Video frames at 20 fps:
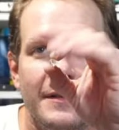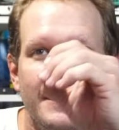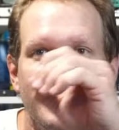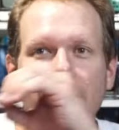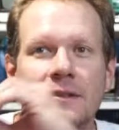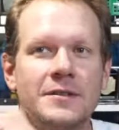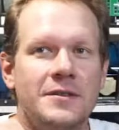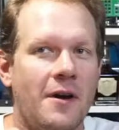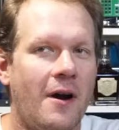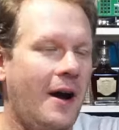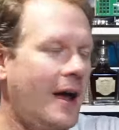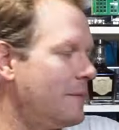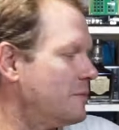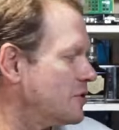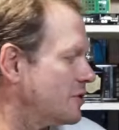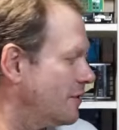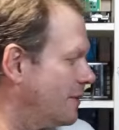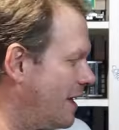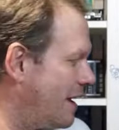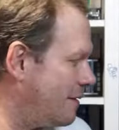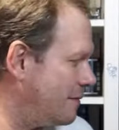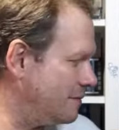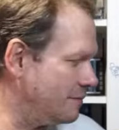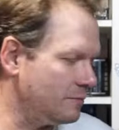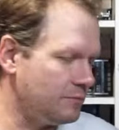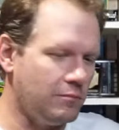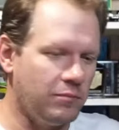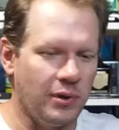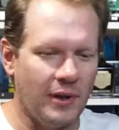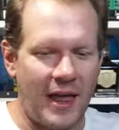sorry i'm sure that
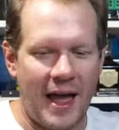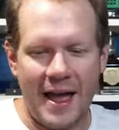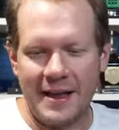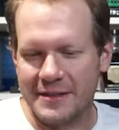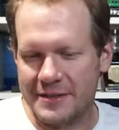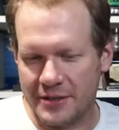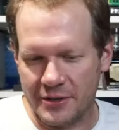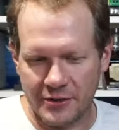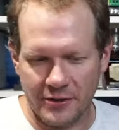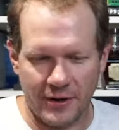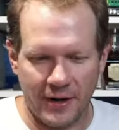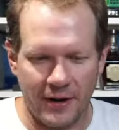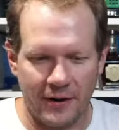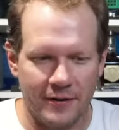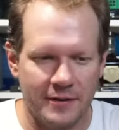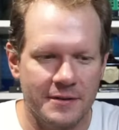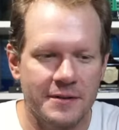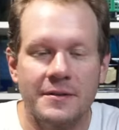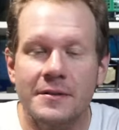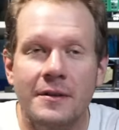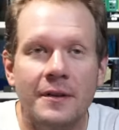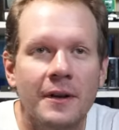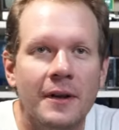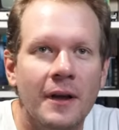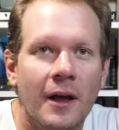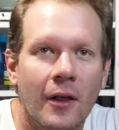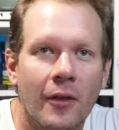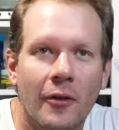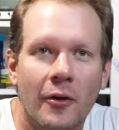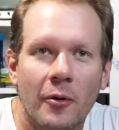blasted your ears
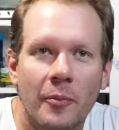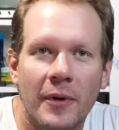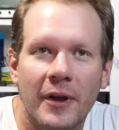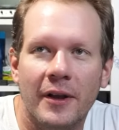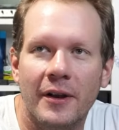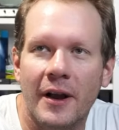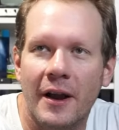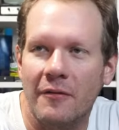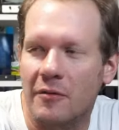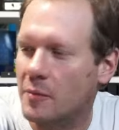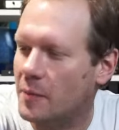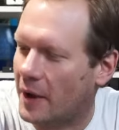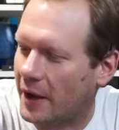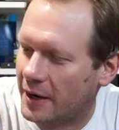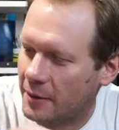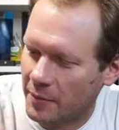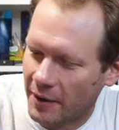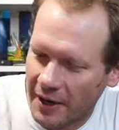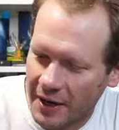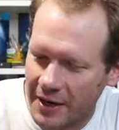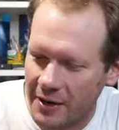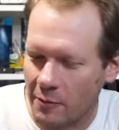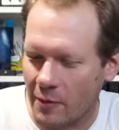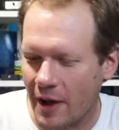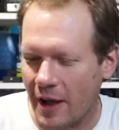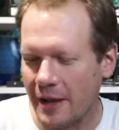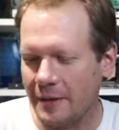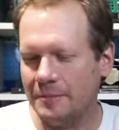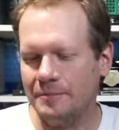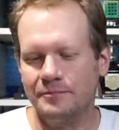a little bit everybody but
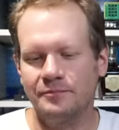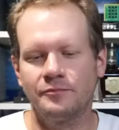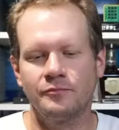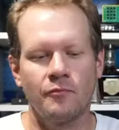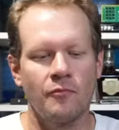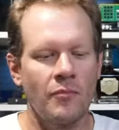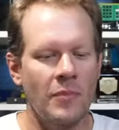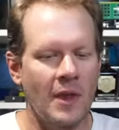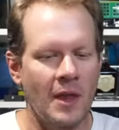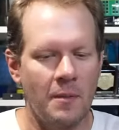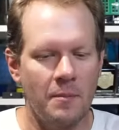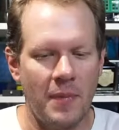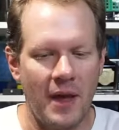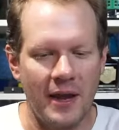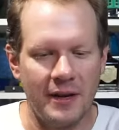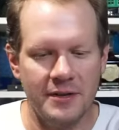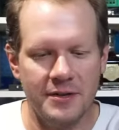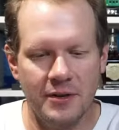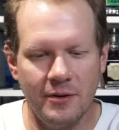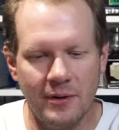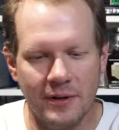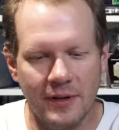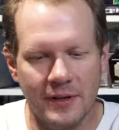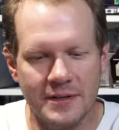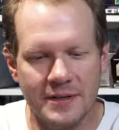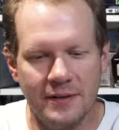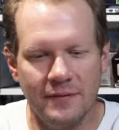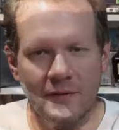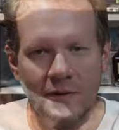anyway back to it. Let's see if